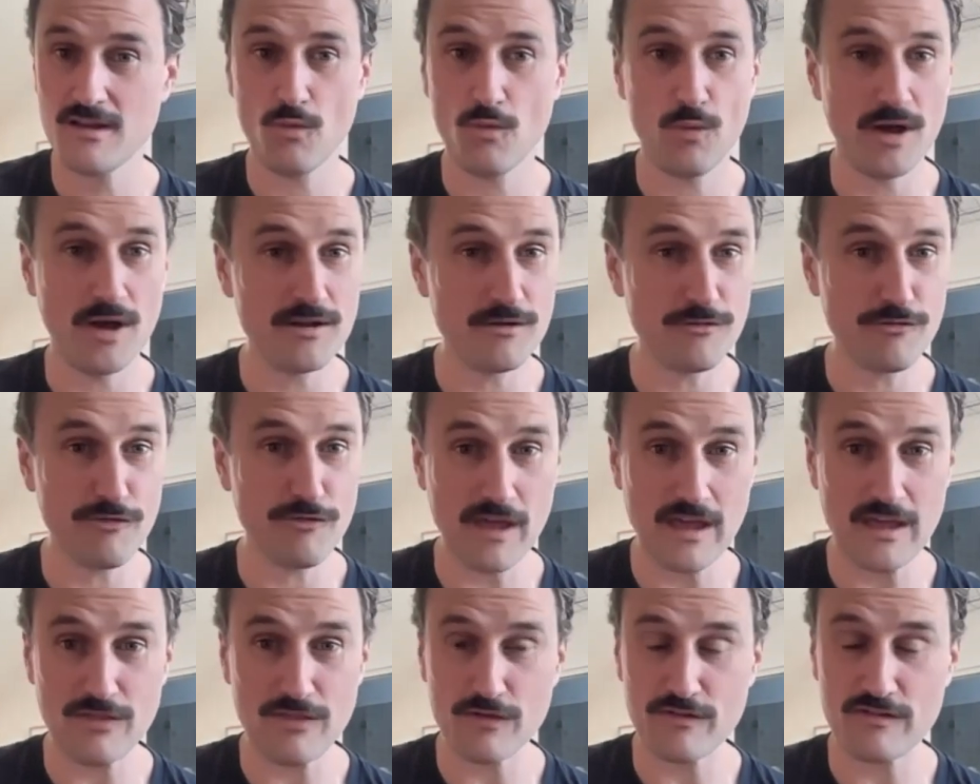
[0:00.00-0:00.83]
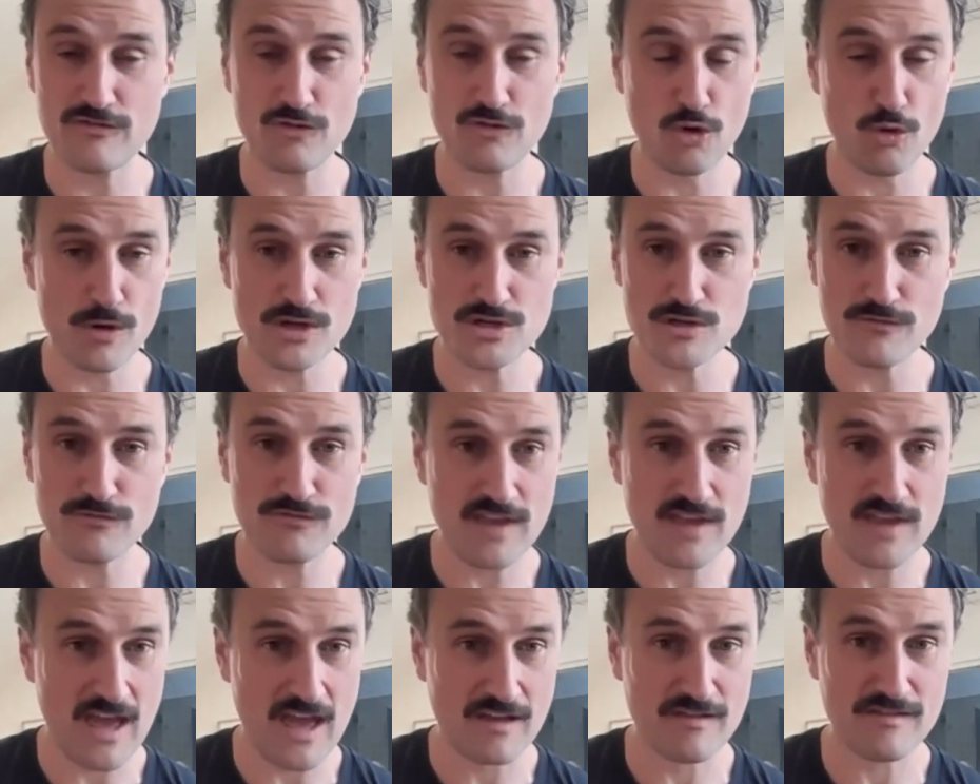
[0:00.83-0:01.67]
Wonderfully, the storage of
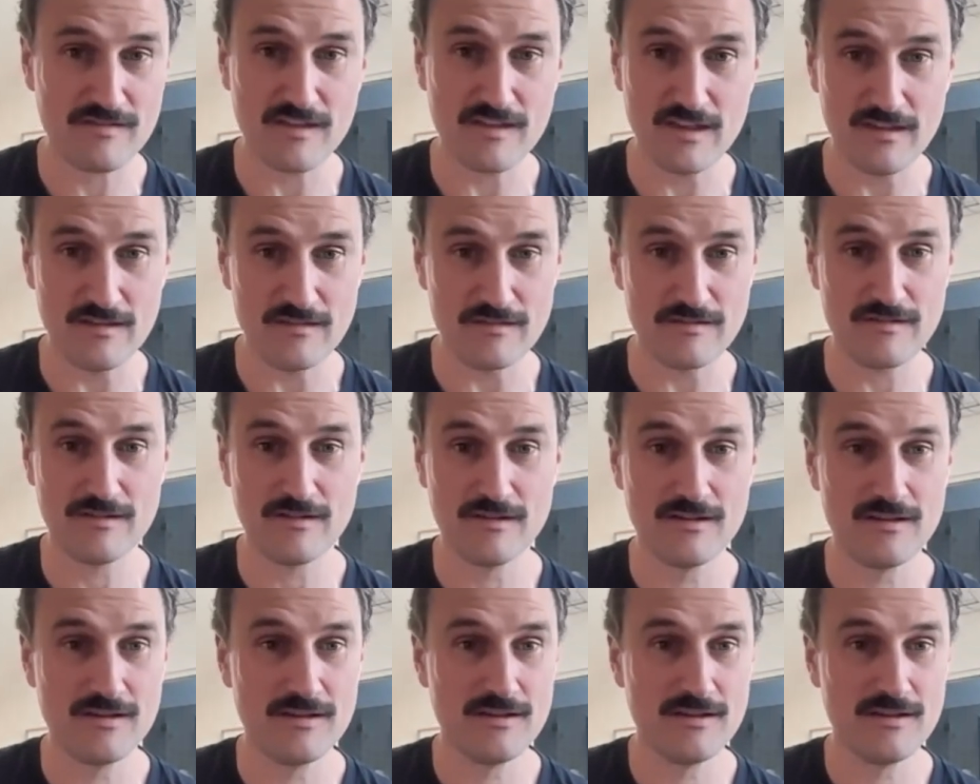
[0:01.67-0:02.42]
text is